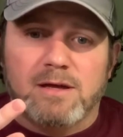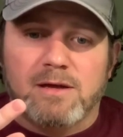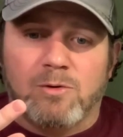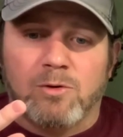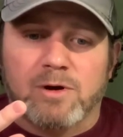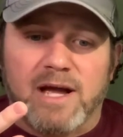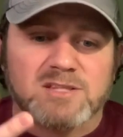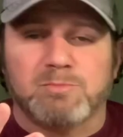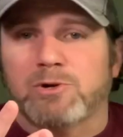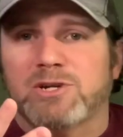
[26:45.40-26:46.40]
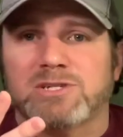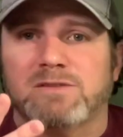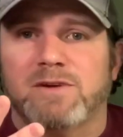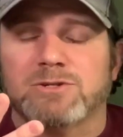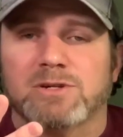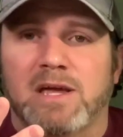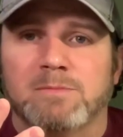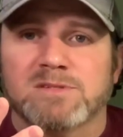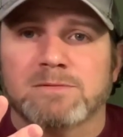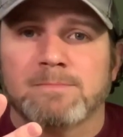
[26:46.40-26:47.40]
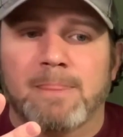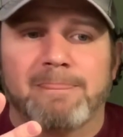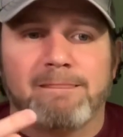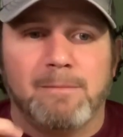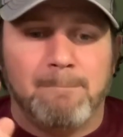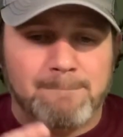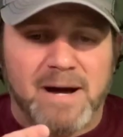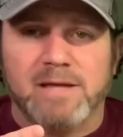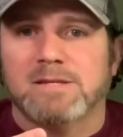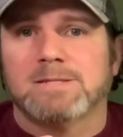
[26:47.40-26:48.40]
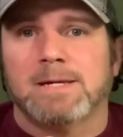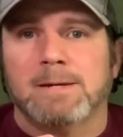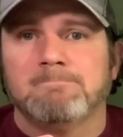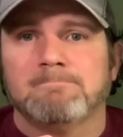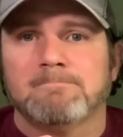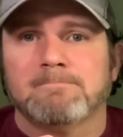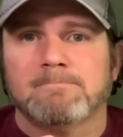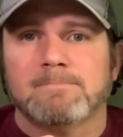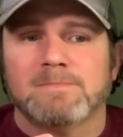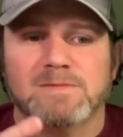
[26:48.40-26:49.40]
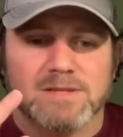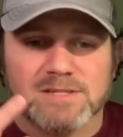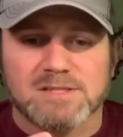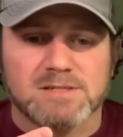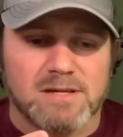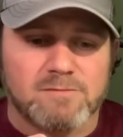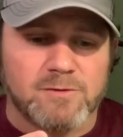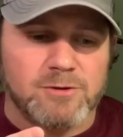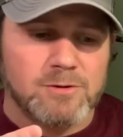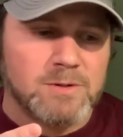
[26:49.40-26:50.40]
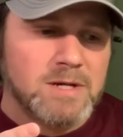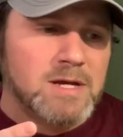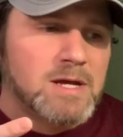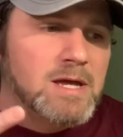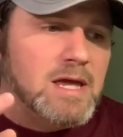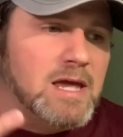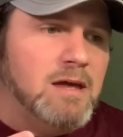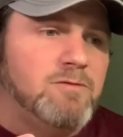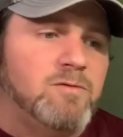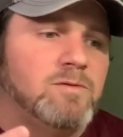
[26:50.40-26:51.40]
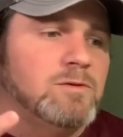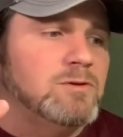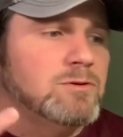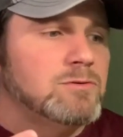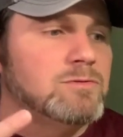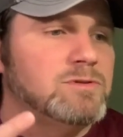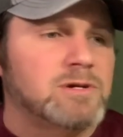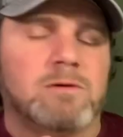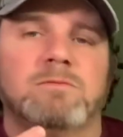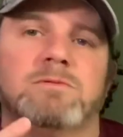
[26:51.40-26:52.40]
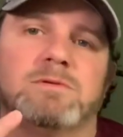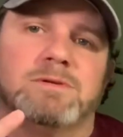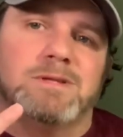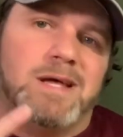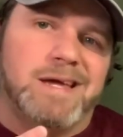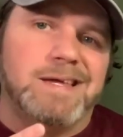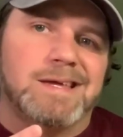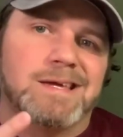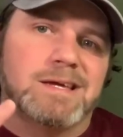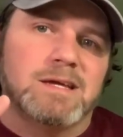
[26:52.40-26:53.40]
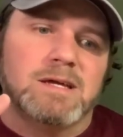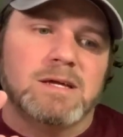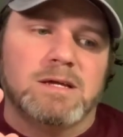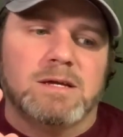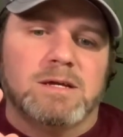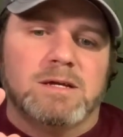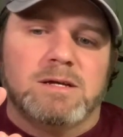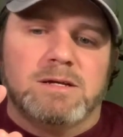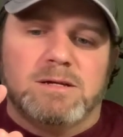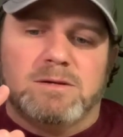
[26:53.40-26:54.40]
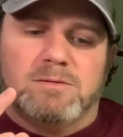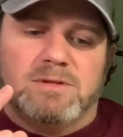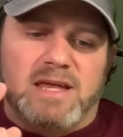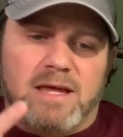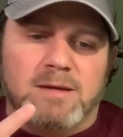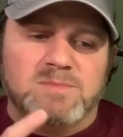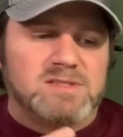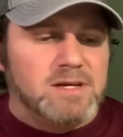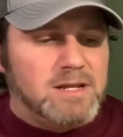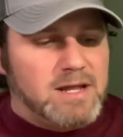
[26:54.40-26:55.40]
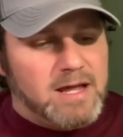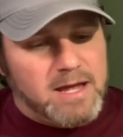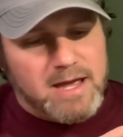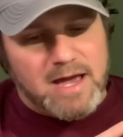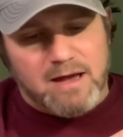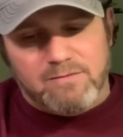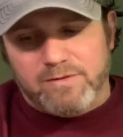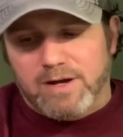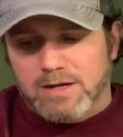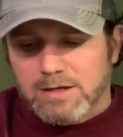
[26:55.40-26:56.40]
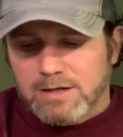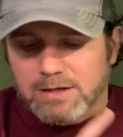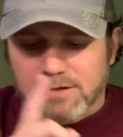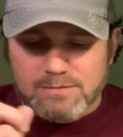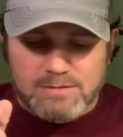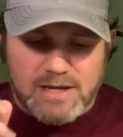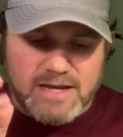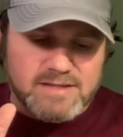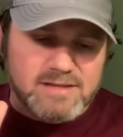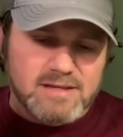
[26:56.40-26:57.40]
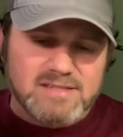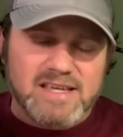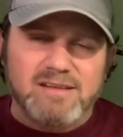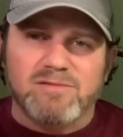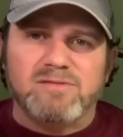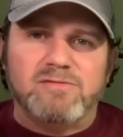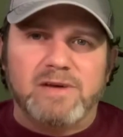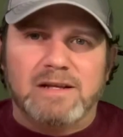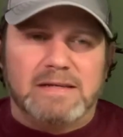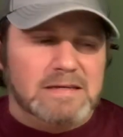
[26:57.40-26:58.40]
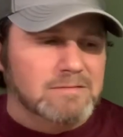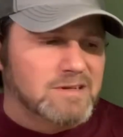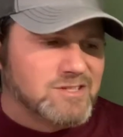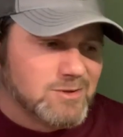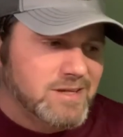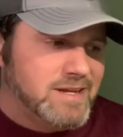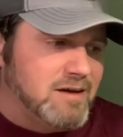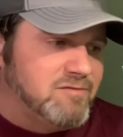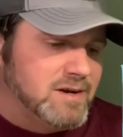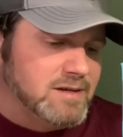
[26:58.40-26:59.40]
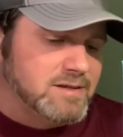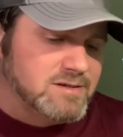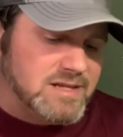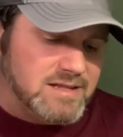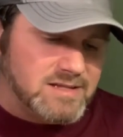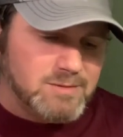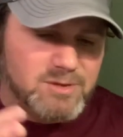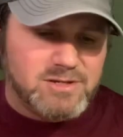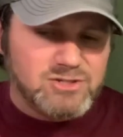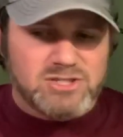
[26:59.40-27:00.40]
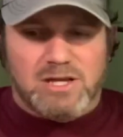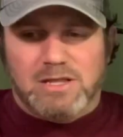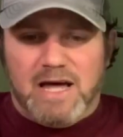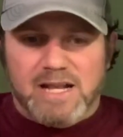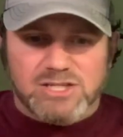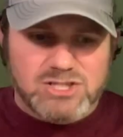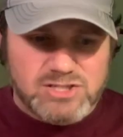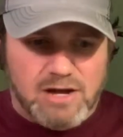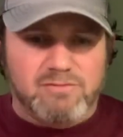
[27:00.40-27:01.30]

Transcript: or exploration adventure games, buy this game. This is it for you. If you don't like games that have uh it, it's not even fiddly. It's really not fiddly. There's not that, but there's just a lot of stuff